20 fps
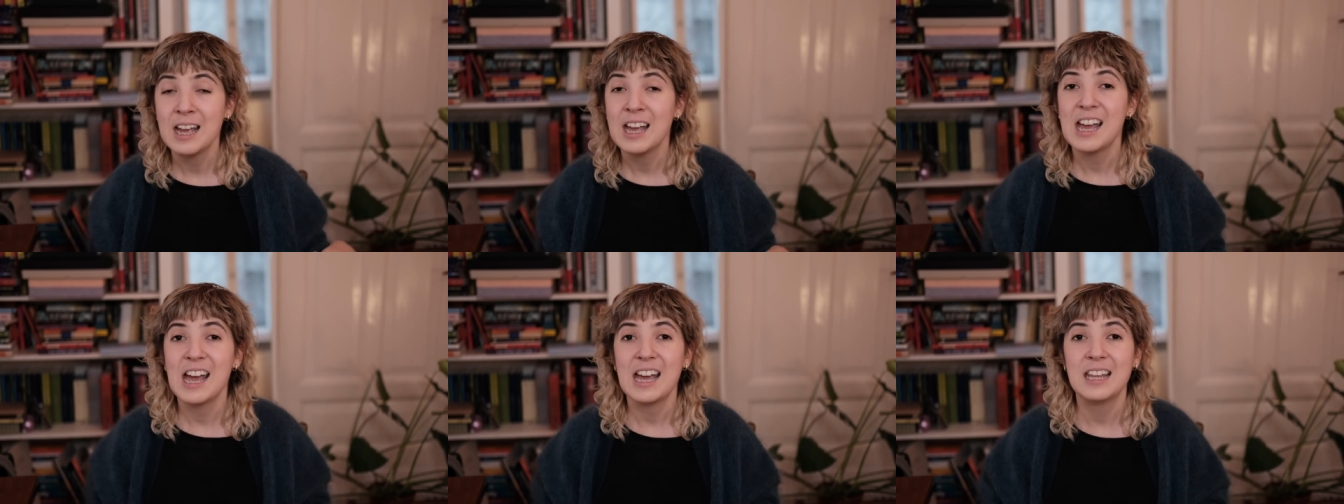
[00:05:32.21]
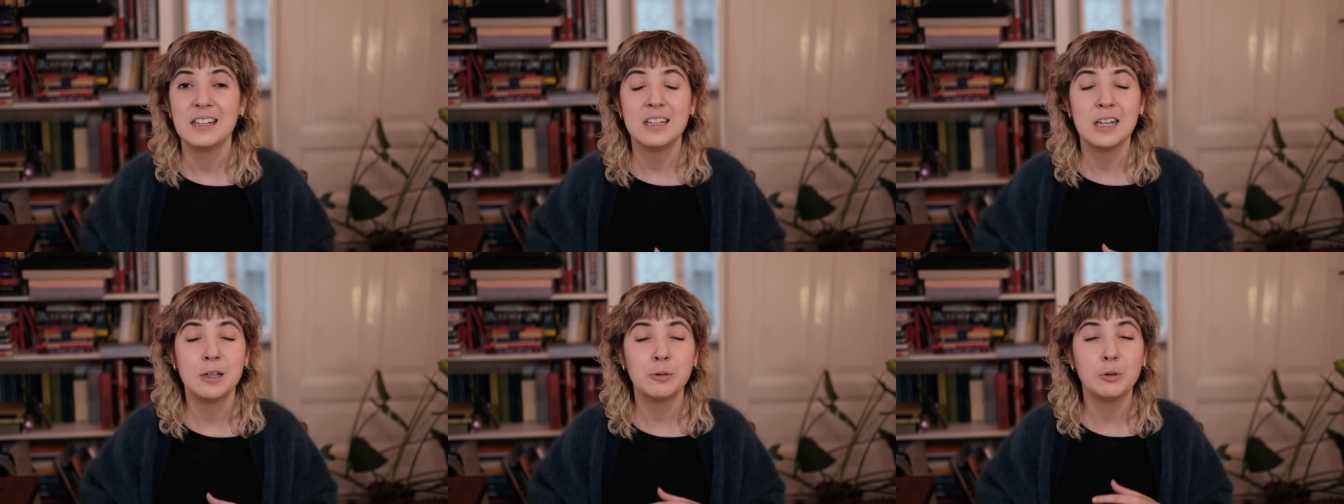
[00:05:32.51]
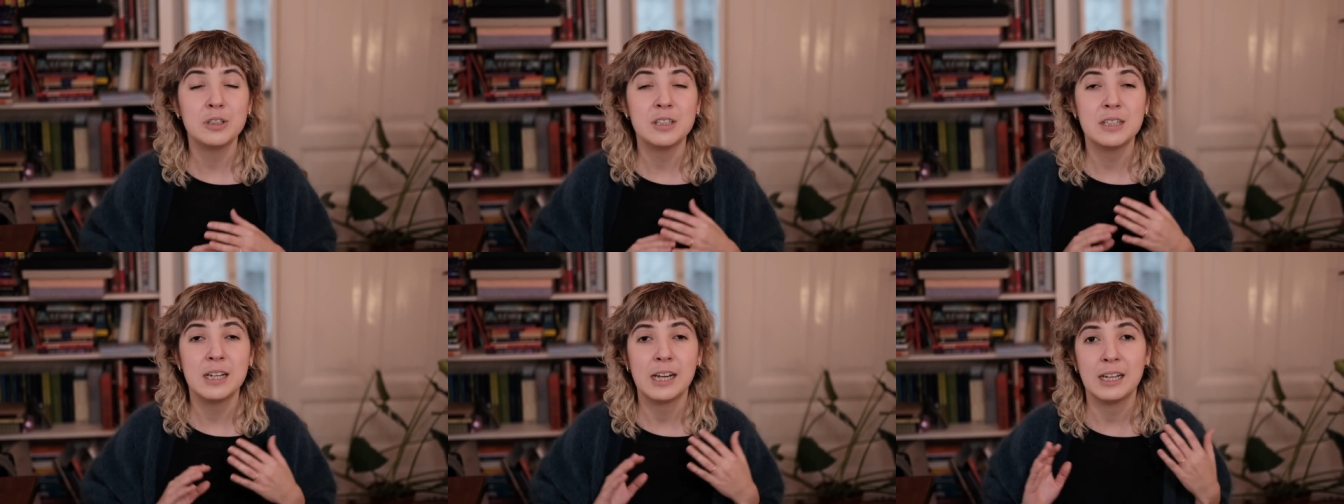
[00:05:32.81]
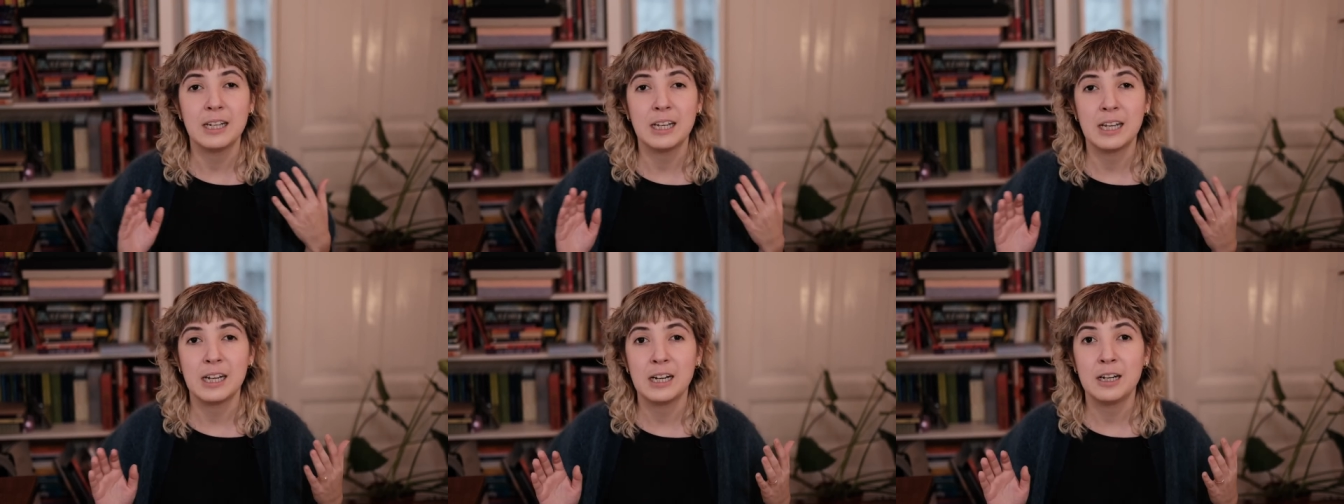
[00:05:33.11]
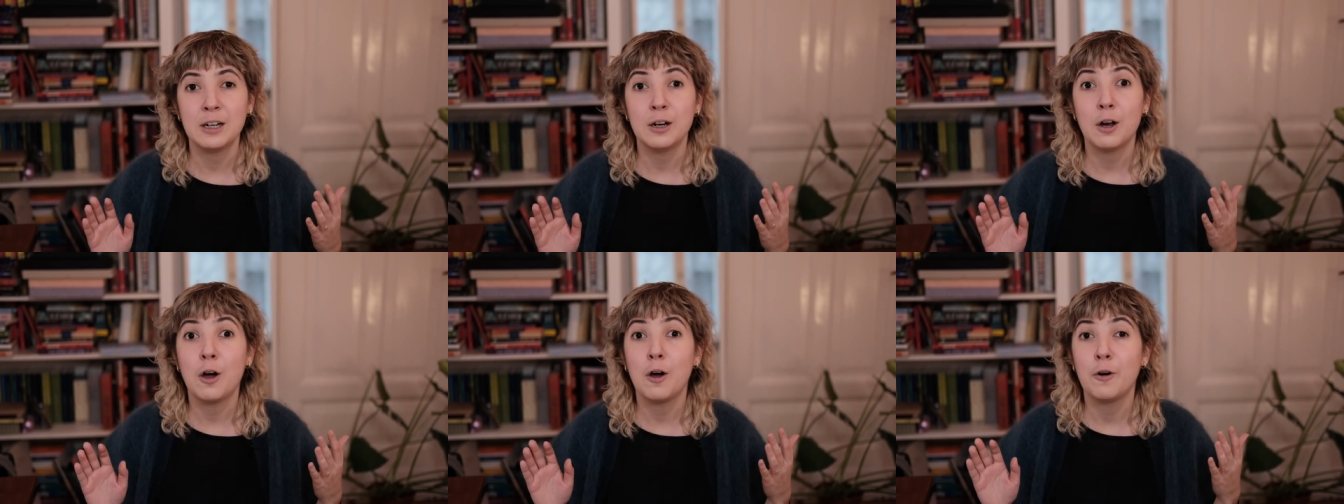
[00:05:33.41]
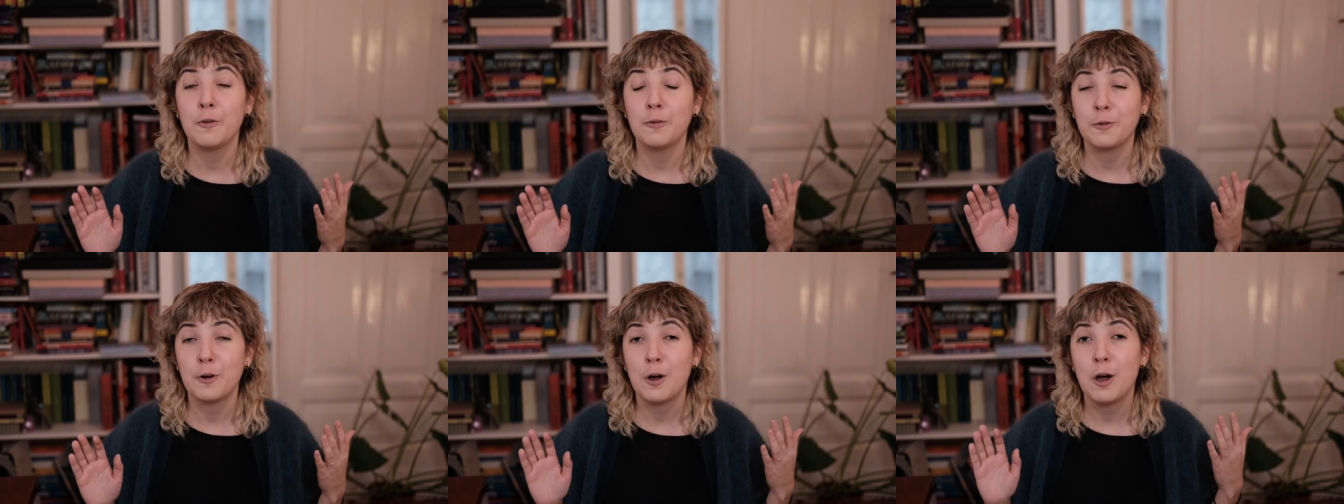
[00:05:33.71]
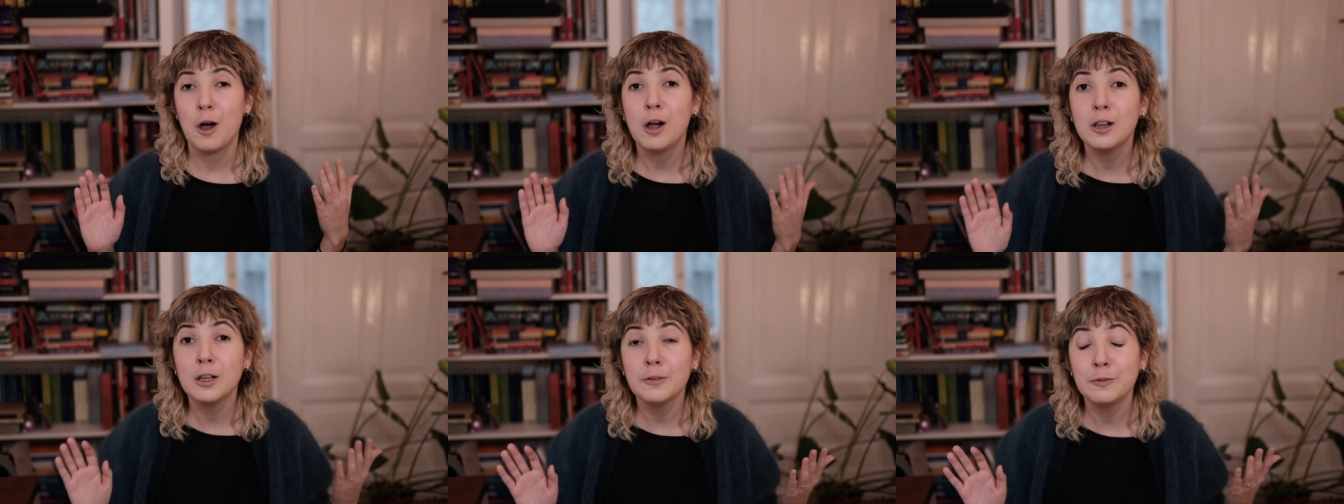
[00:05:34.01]
and they will take care of
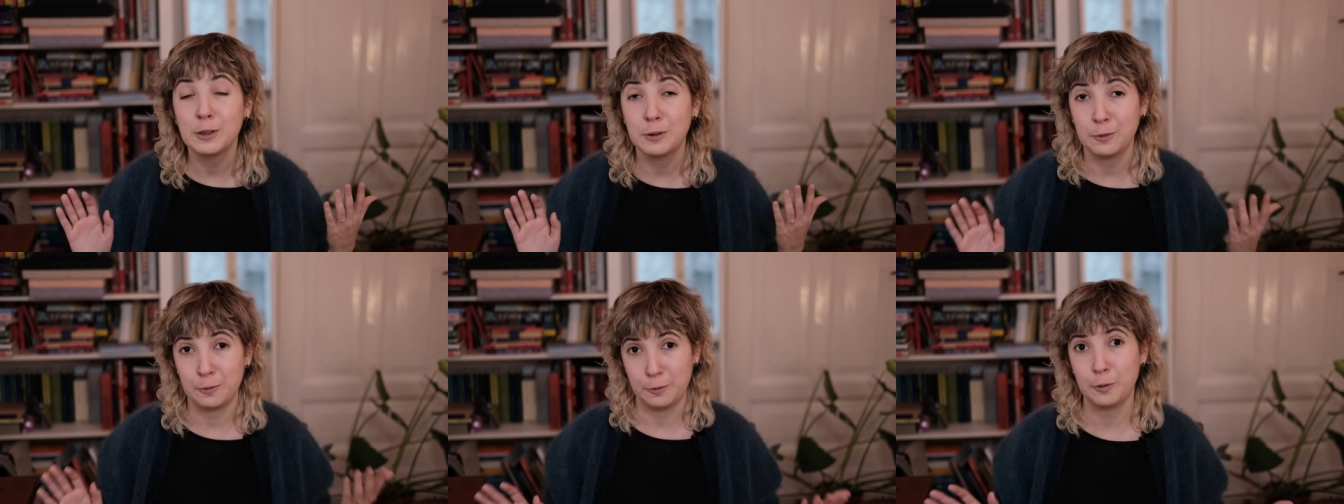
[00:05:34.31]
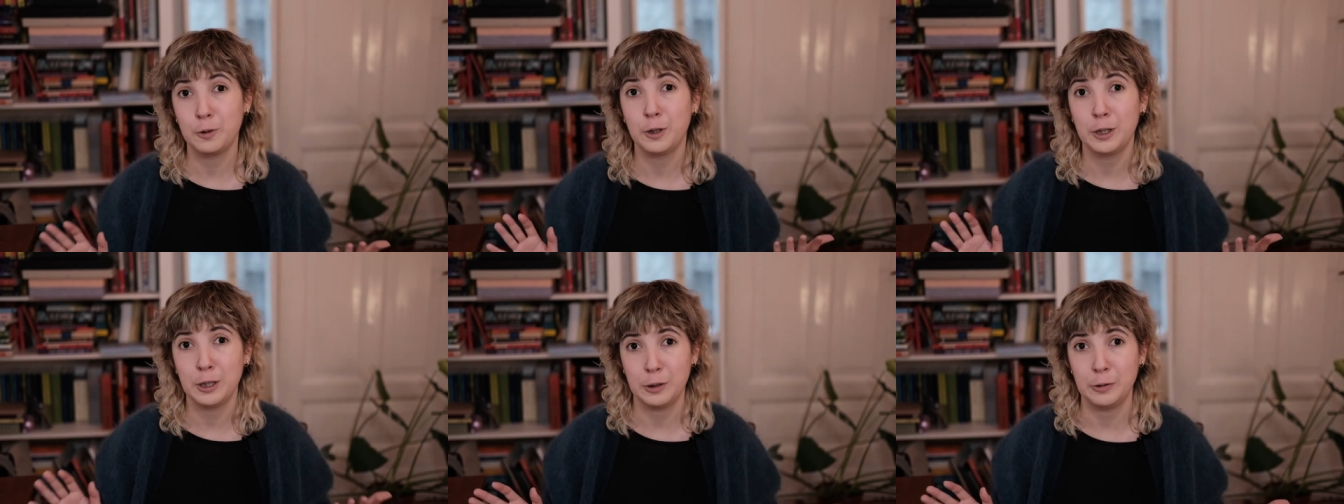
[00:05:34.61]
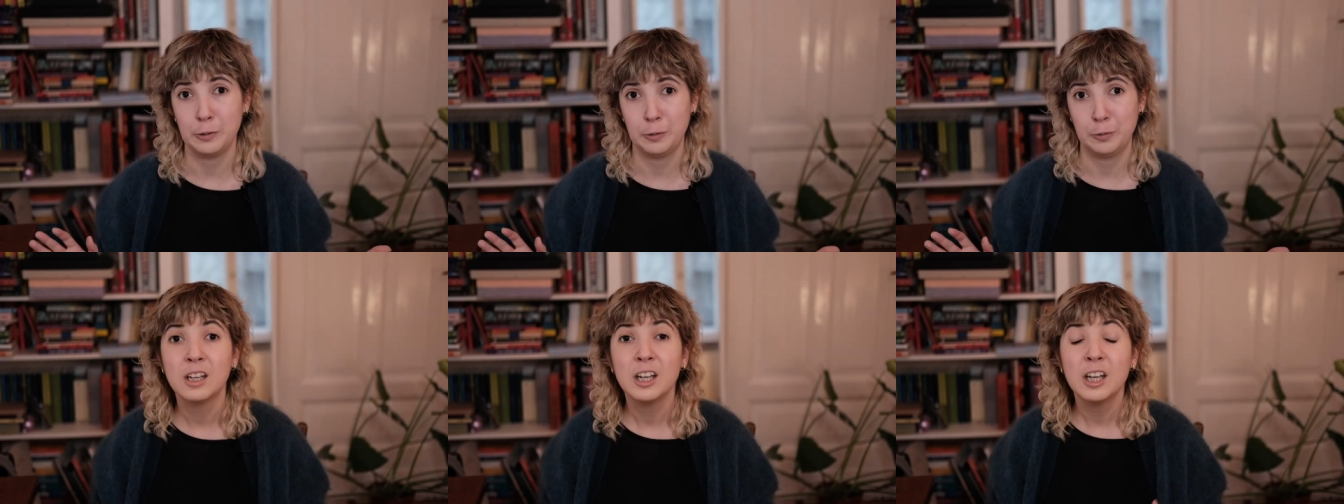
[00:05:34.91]
all of it for you.